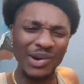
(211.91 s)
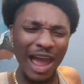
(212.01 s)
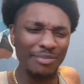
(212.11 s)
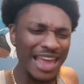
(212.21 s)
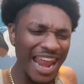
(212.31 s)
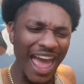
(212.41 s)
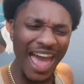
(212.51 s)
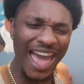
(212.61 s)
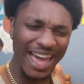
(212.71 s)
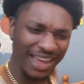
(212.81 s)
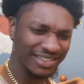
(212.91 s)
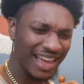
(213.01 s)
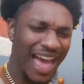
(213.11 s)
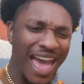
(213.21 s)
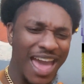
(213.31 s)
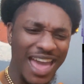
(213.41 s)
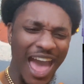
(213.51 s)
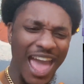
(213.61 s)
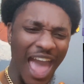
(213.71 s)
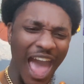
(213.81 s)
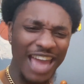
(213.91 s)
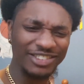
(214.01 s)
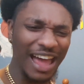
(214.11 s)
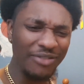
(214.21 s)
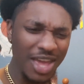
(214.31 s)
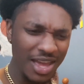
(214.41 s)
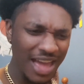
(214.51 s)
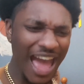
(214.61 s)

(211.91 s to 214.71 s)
grabbing that ass. Hey, Xavi.